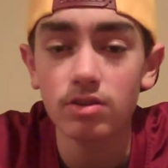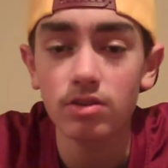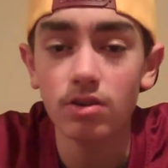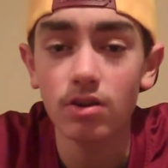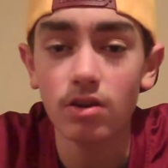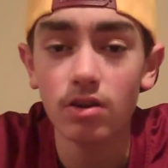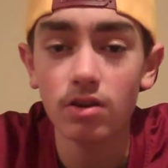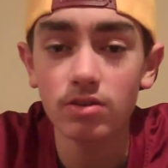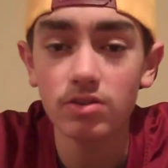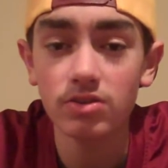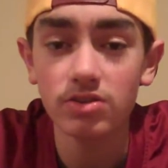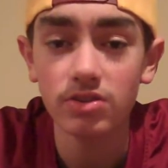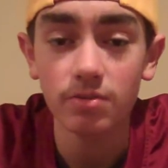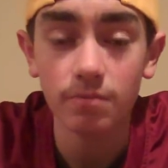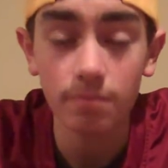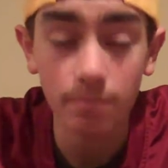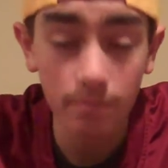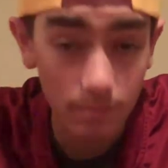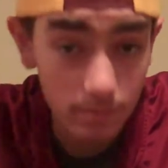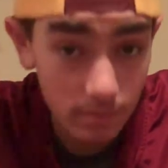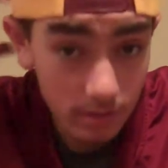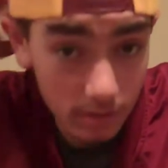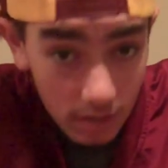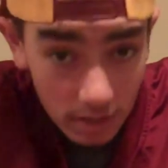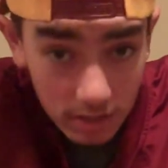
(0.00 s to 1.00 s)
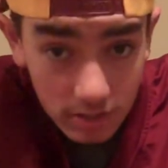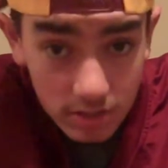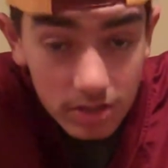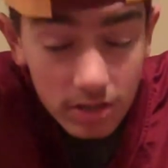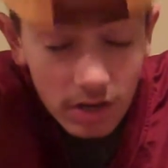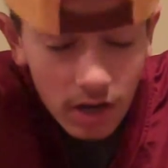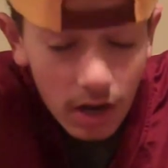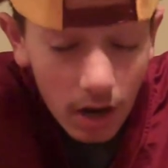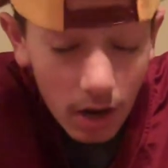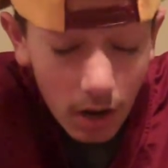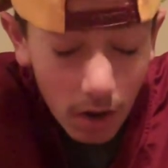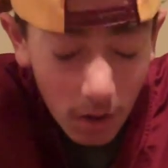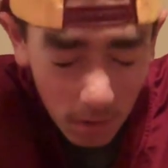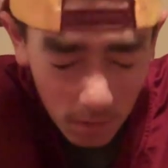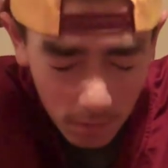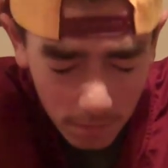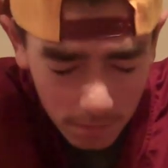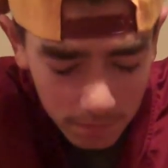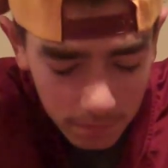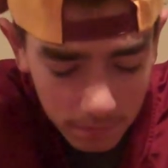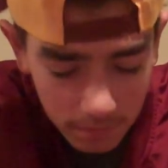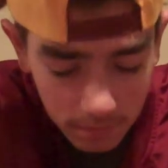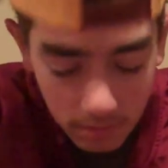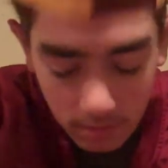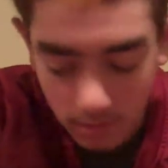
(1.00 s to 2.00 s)
dogs. So
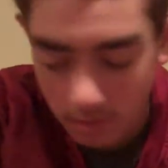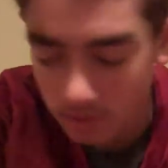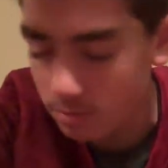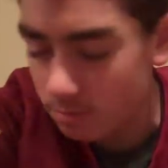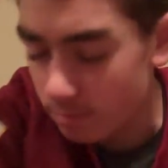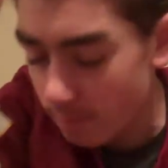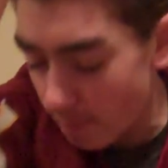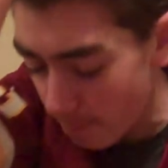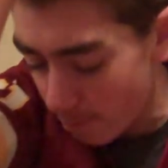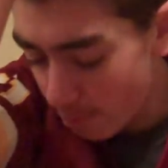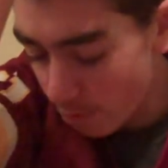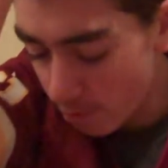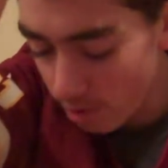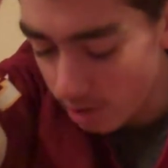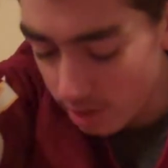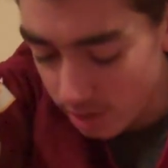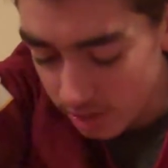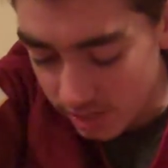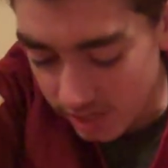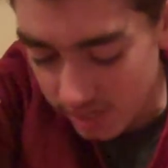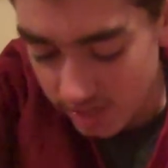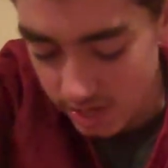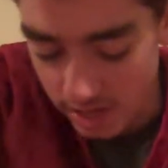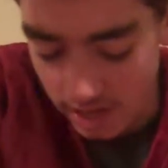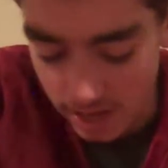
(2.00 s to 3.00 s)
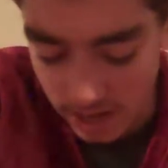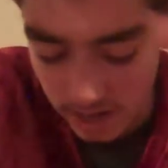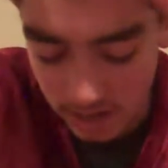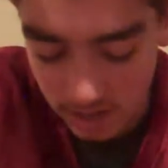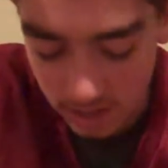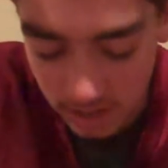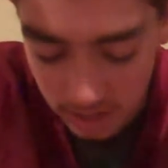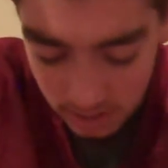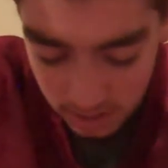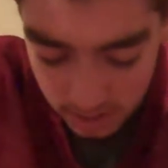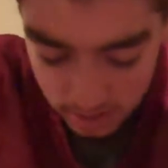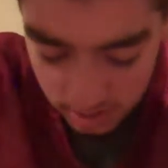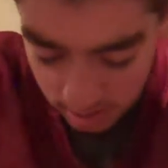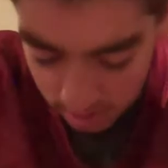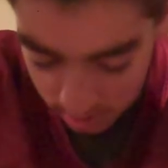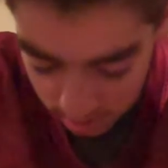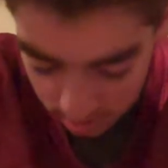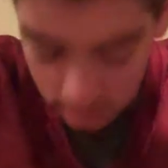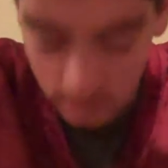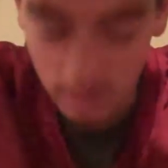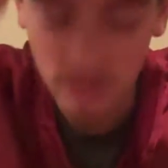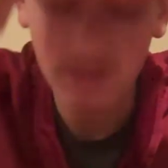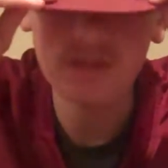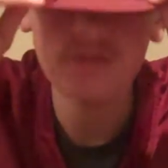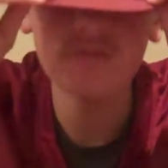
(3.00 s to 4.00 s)
my point is that
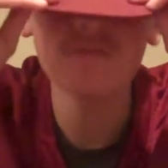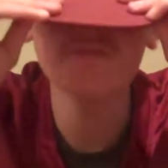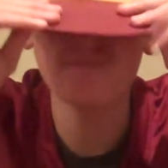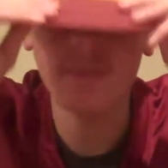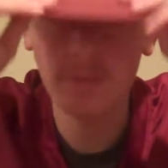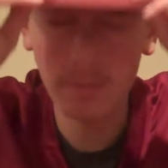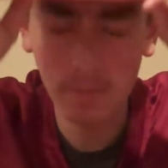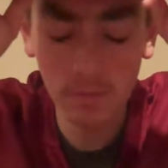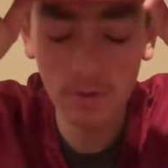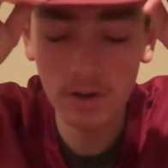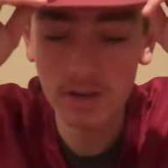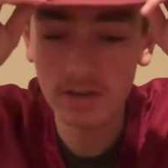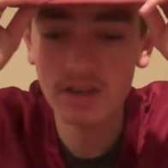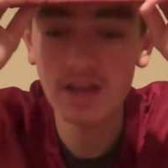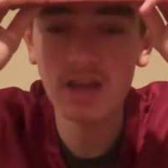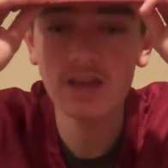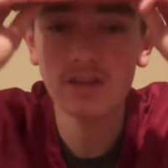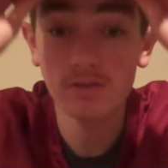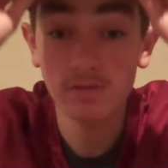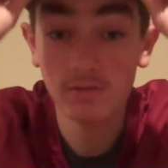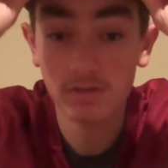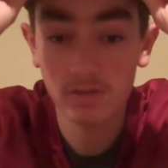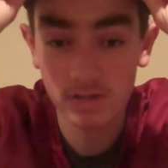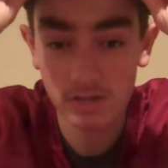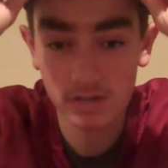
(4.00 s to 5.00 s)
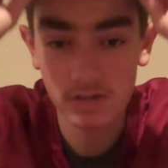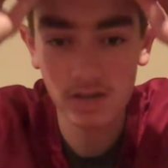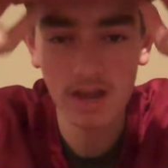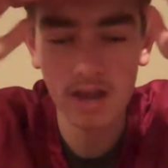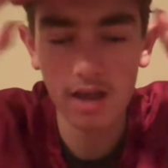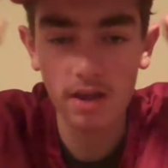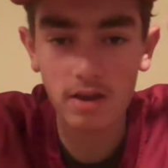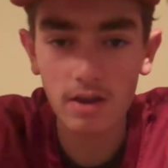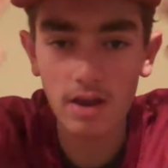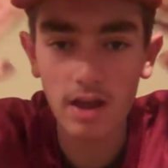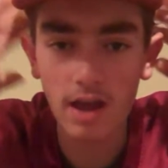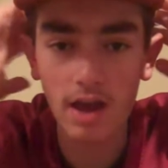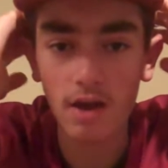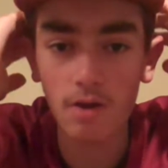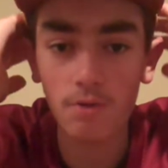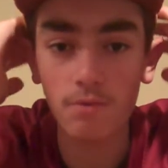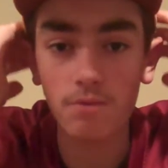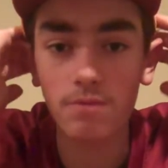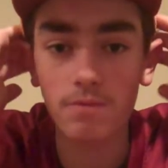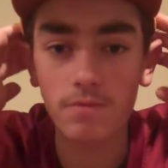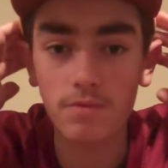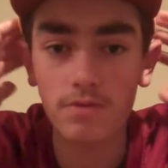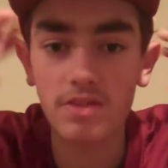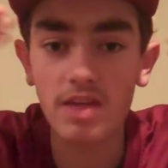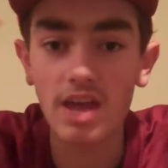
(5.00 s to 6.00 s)
remember when Dez was saying how
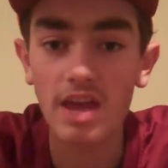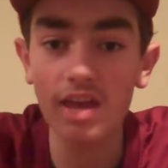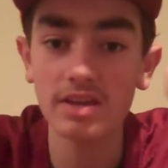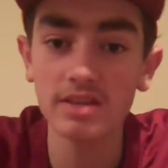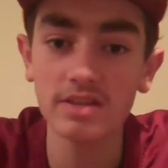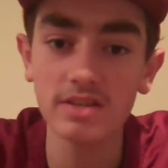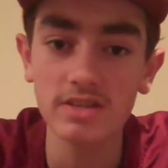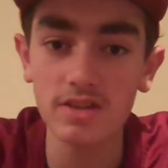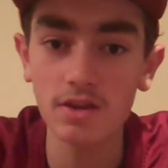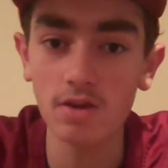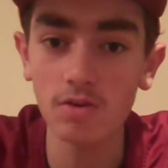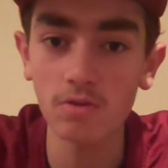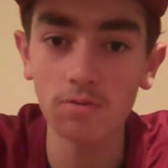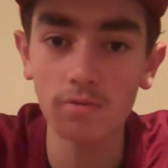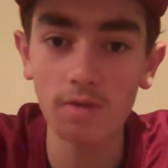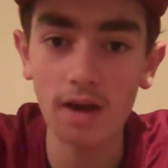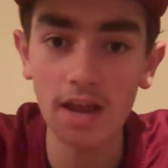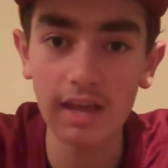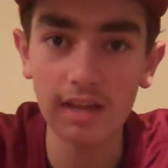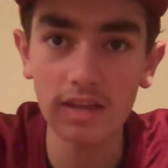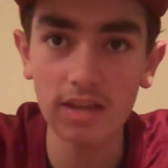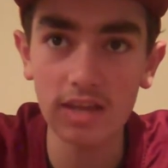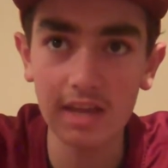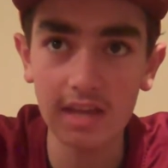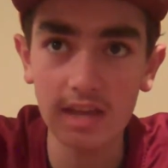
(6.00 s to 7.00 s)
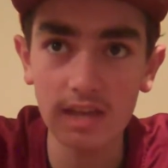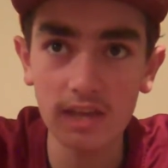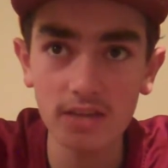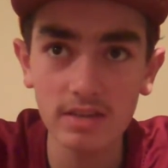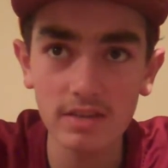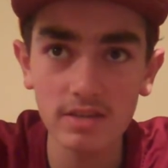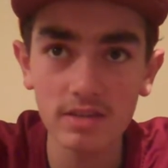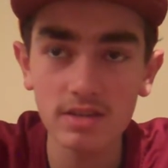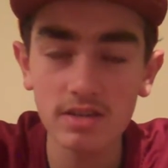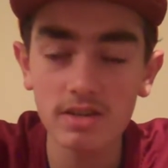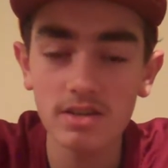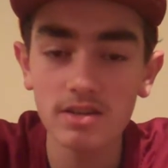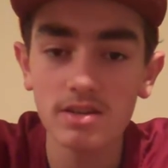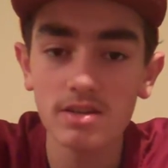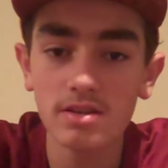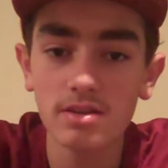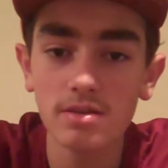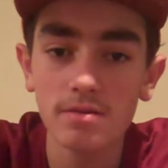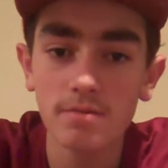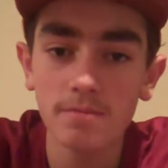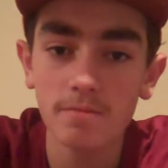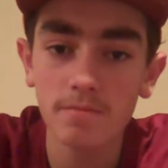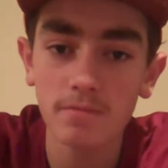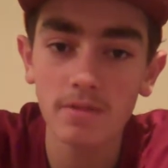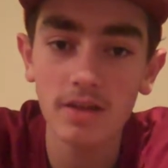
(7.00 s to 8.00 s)
they still ran the East
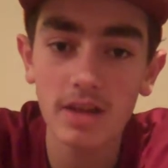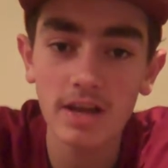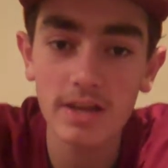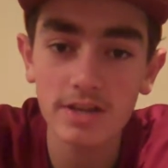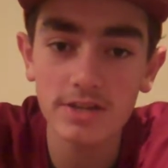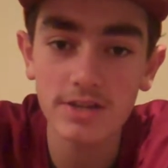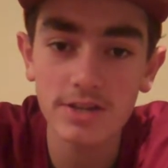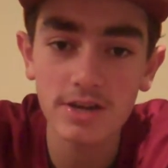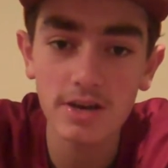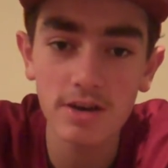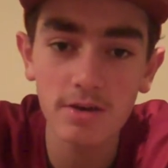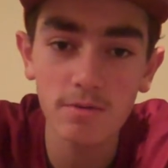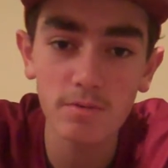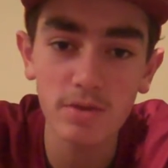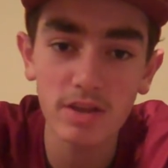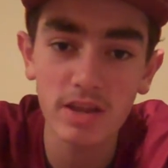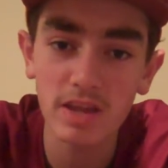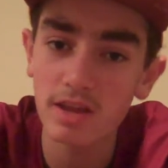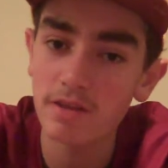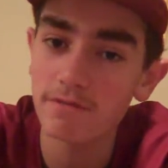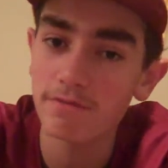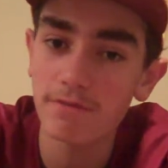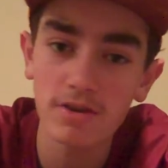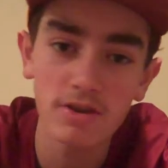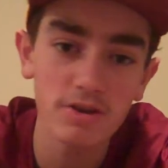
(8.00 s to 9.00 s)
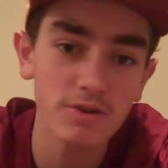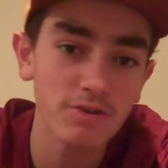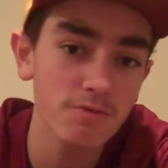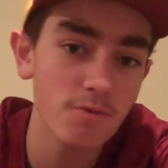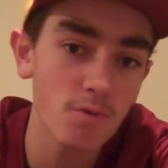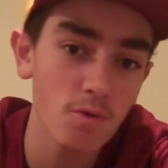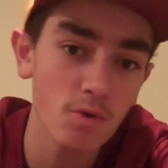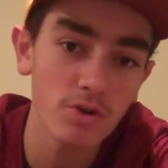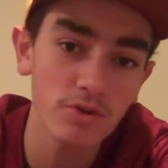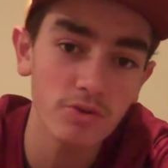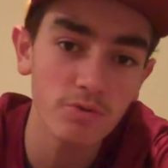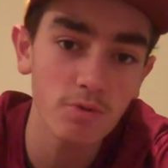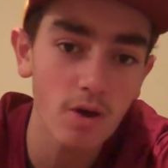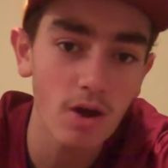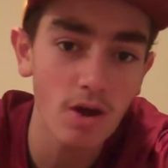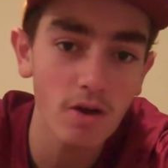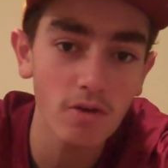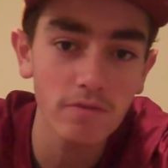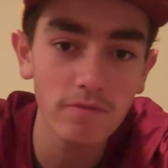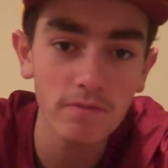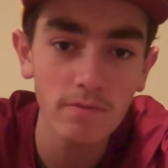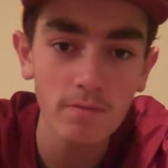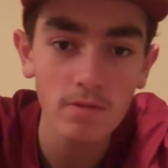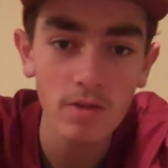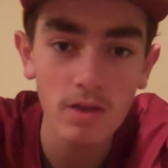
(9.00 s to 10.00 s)
last year when they finished
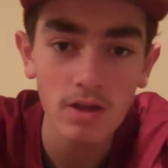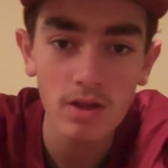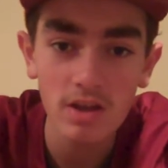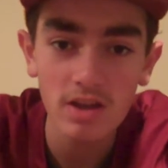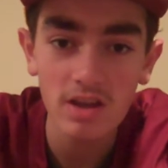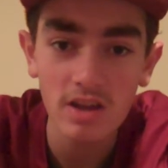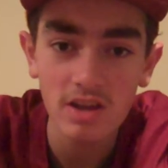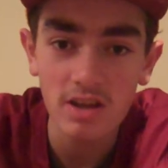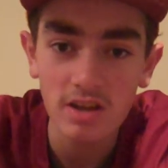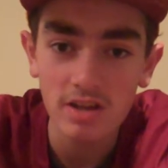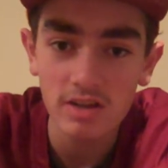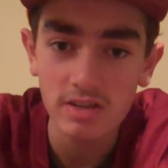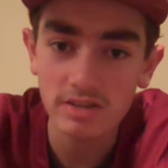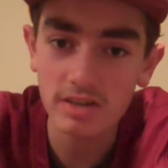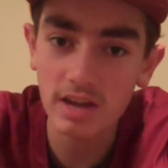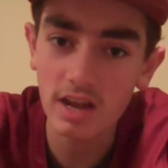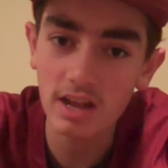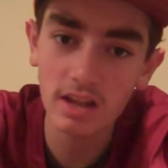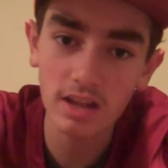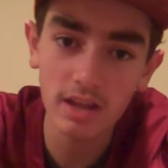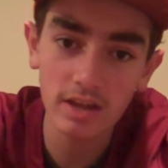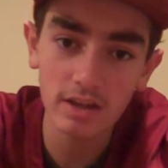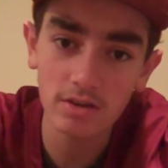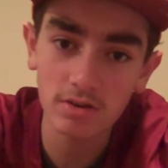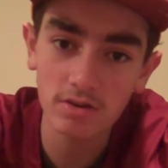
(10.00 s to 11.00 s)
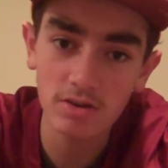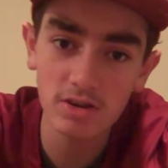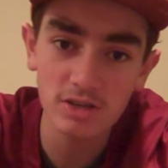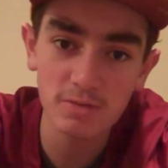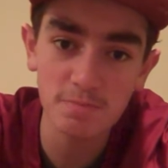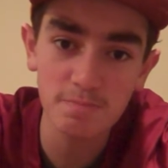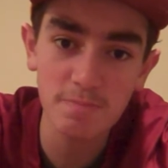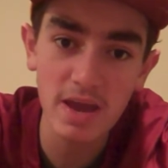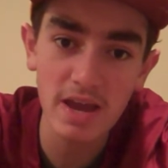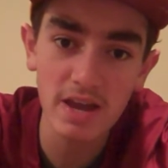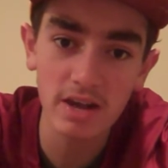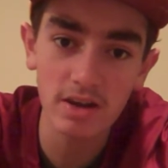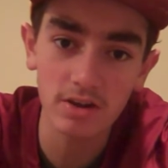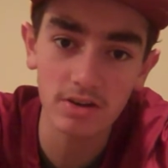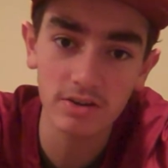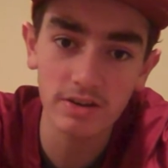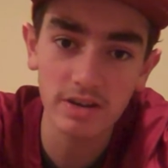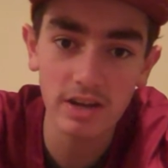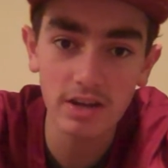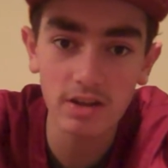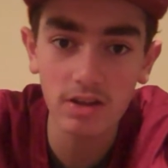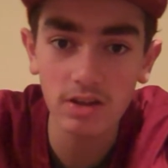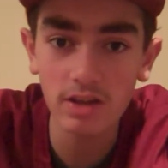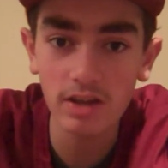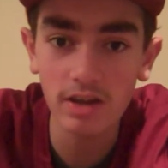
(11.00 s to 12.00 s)
4-12? It's kind of like Chris Baker
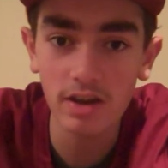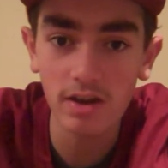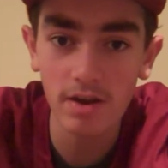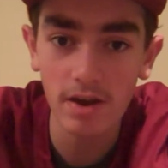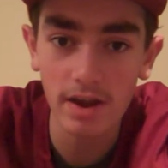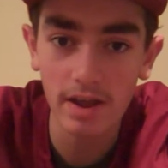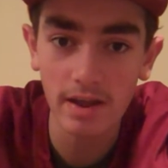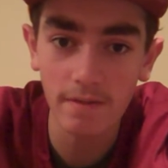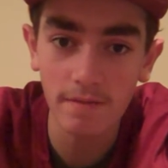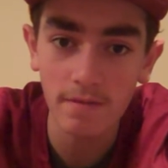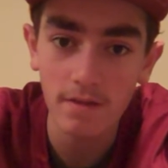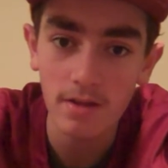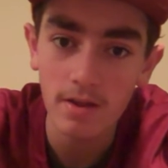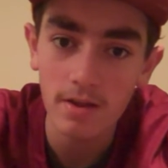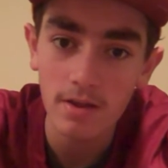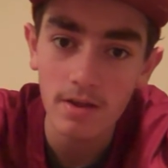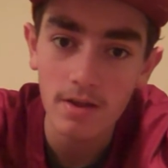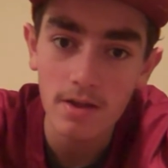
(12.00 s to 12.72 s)
declaring